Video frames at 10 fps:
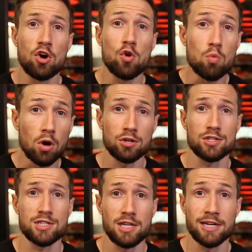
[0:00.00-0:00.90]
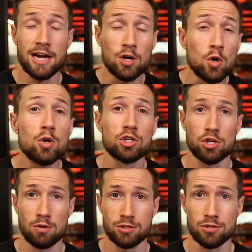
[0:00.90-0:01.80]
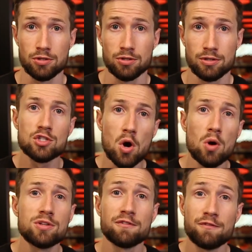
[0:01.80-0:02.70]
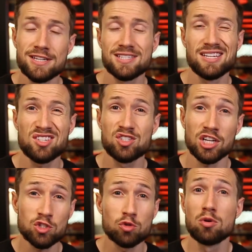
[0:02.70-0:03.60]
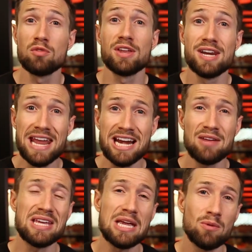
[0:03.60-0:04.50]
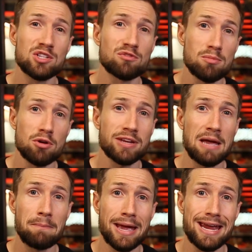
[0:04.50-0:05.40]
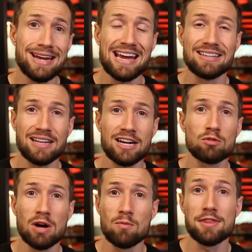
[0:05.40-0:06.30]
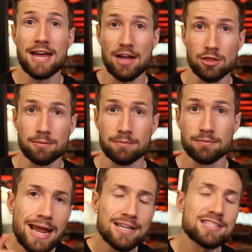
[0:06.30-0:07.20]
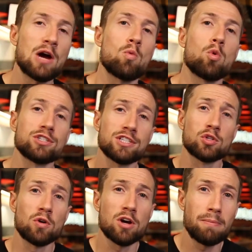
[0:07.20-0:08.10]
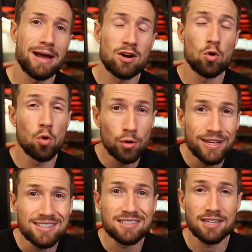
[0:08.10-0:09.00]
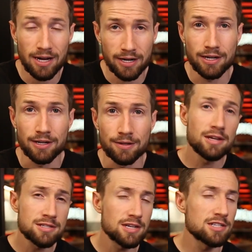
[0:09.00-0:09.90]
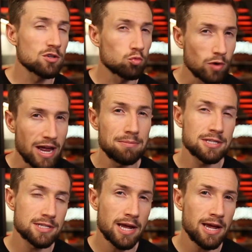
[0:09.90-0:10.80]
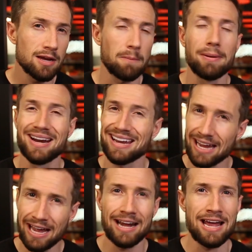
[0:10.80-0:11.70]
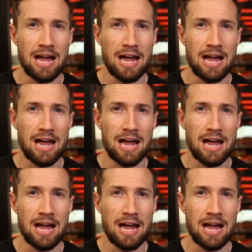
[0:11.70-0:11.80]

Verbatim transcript: know what you're selling and who to show it to. So to fix this, just remove the negative keywords from your campaign and let it run without them. Next, I want to talk about audience targeting. This is a rare mistake, but it can